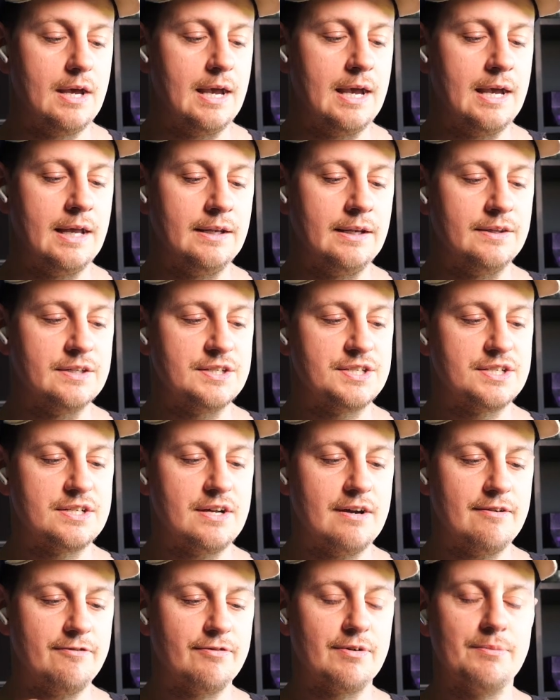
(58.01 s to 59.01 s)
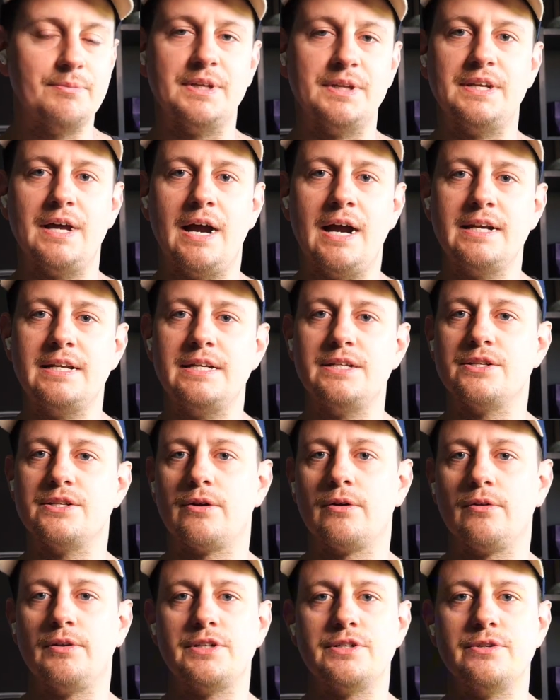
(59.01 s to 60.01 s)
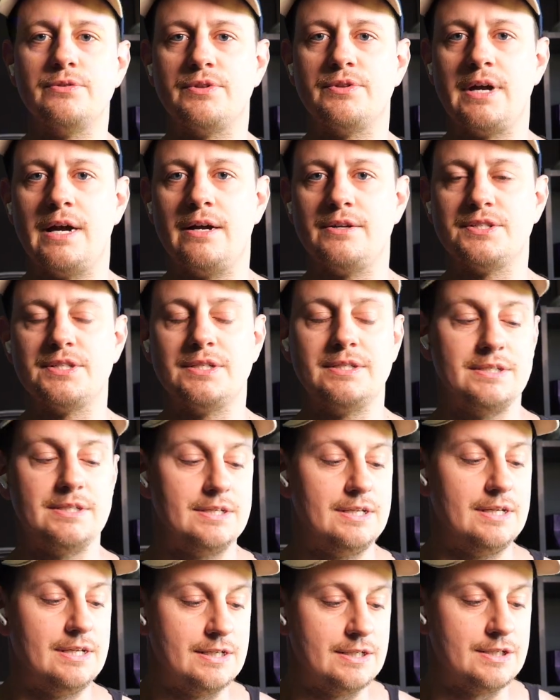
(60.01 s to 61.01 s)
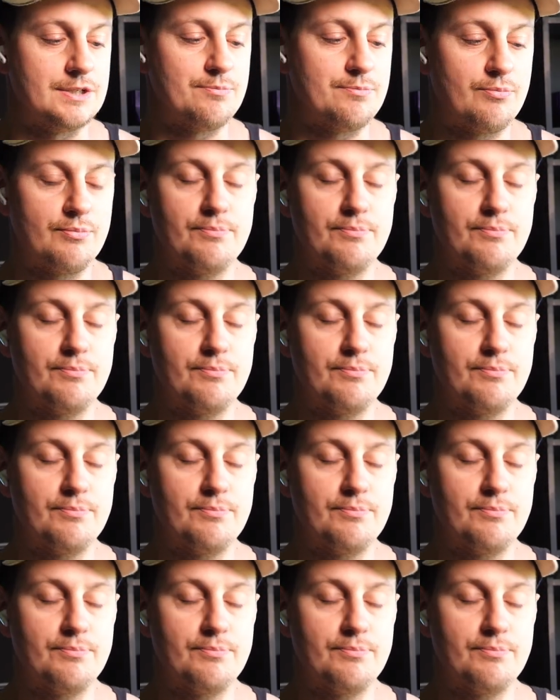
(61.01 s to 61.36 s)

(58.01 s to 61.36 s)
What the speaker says: And the stuff from the 90s and early 2000s is